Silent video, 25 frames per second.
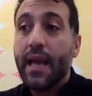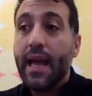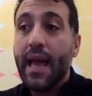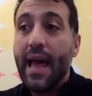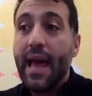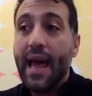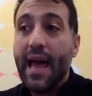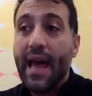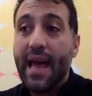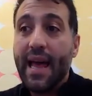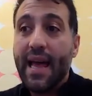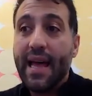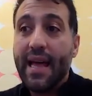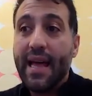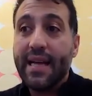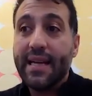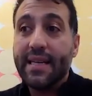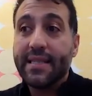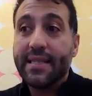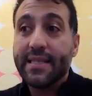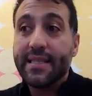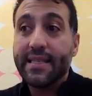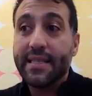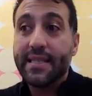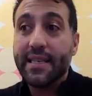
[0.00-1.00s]

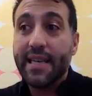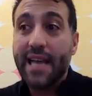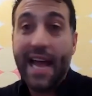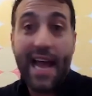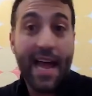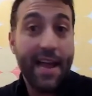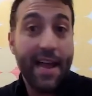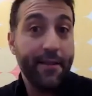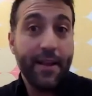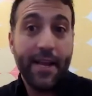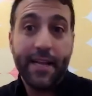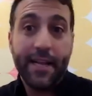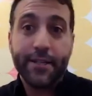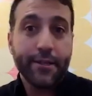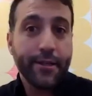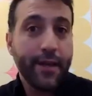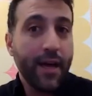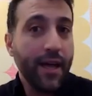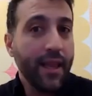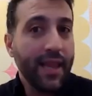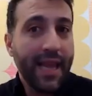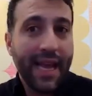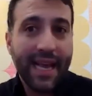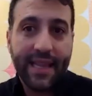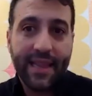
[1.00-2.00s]
And it's
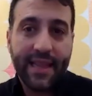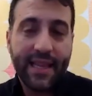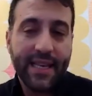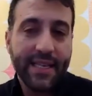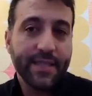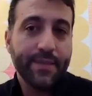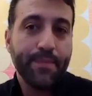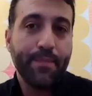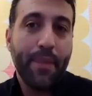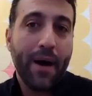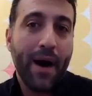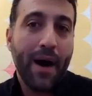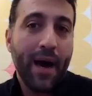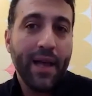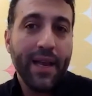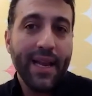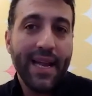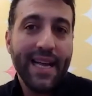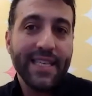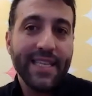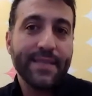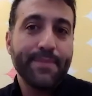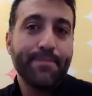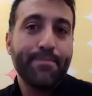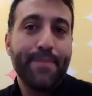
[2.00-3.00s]
not like this bot
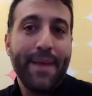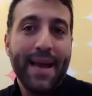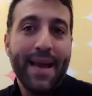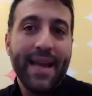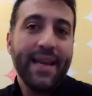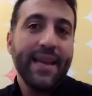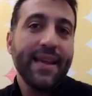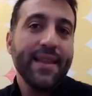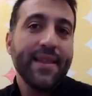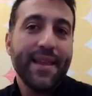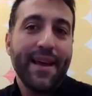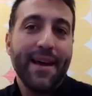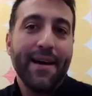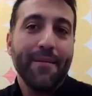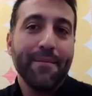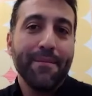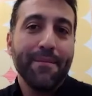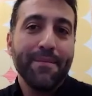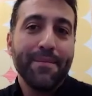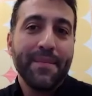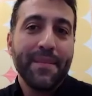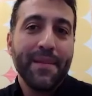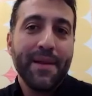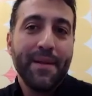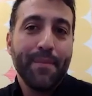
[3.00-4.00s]
is baiting
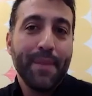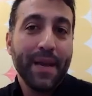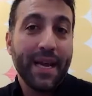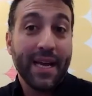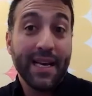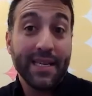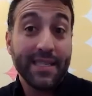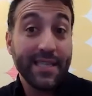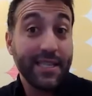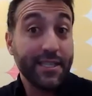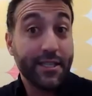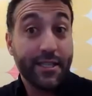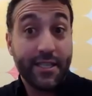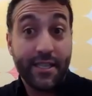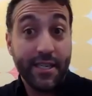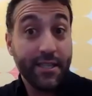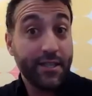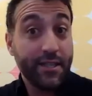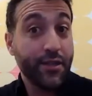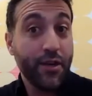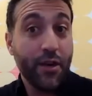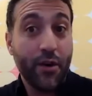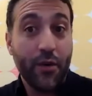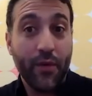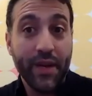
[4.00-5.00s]
them because it's just
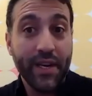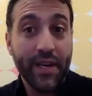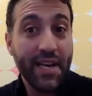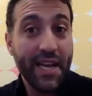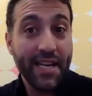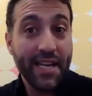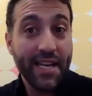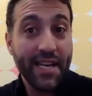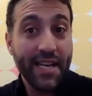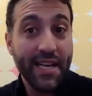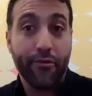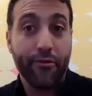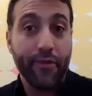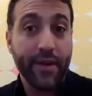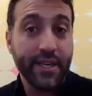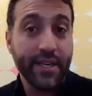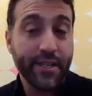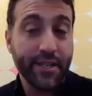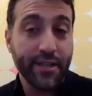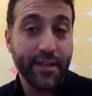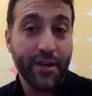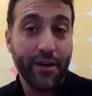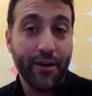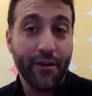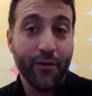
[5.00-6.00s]
showing
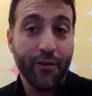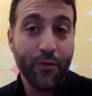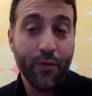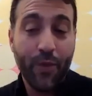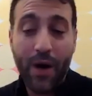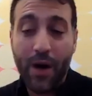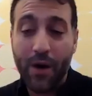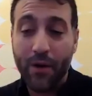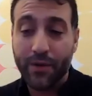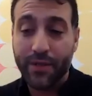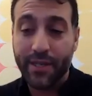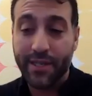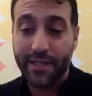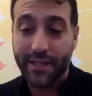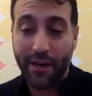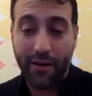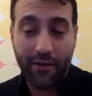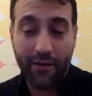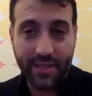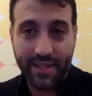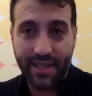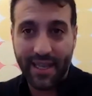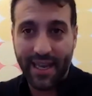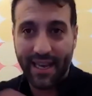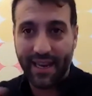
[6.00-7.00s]
inspirational quotes. It's
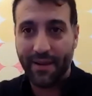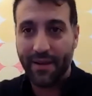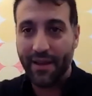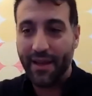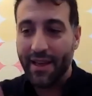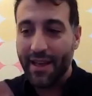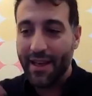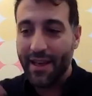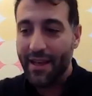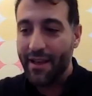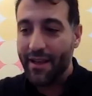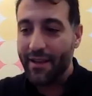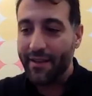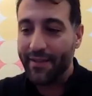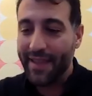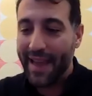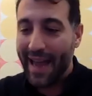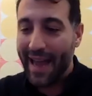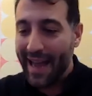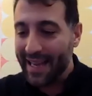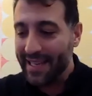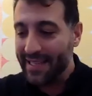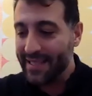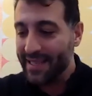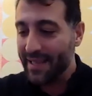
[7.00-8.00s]
always like
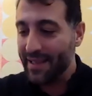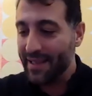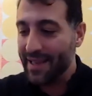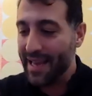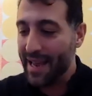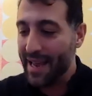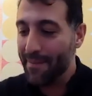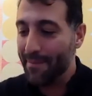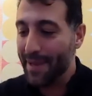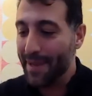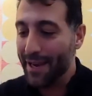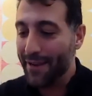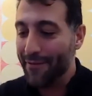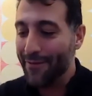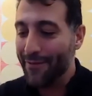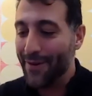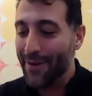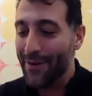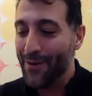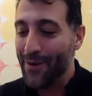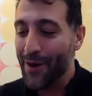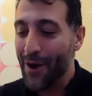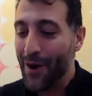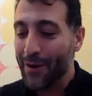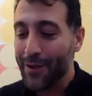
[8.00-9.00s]
nice and
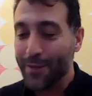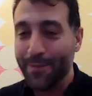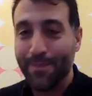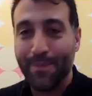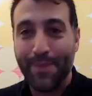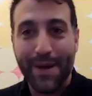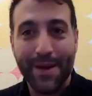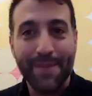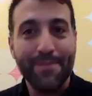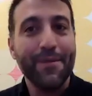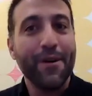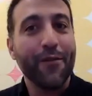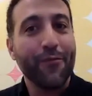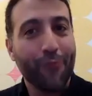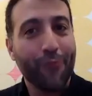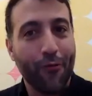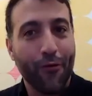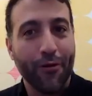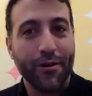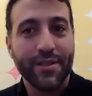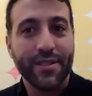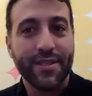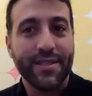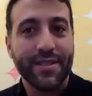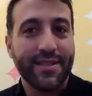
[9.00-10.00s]
meaningful quotes. But of
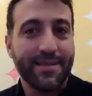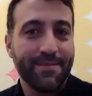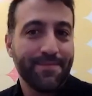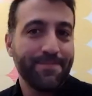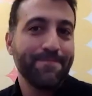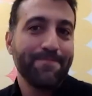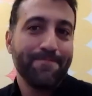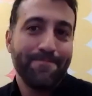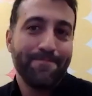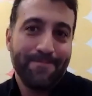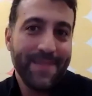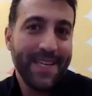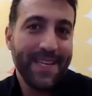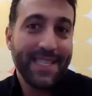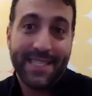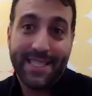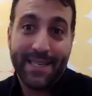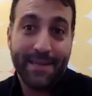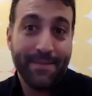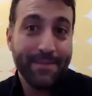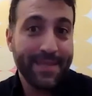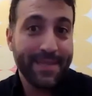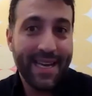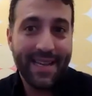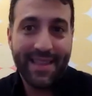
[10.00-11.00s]
course, it
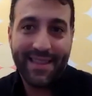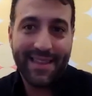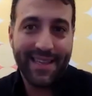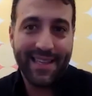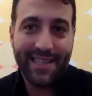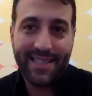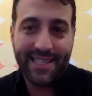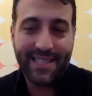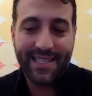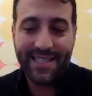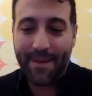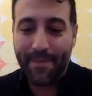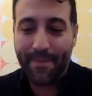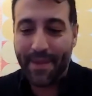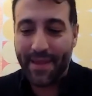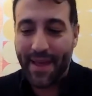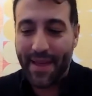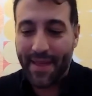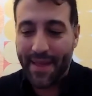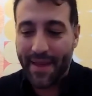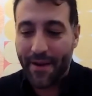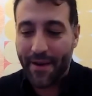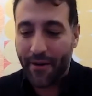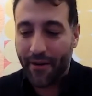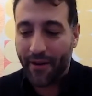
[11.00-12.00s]
seems that this is something that
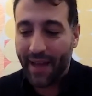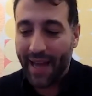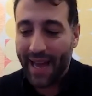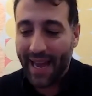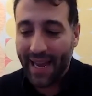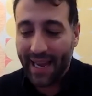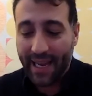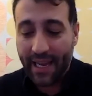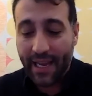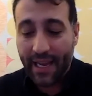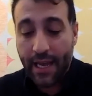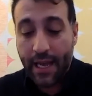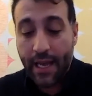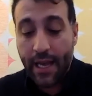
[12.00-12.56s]
they don't like.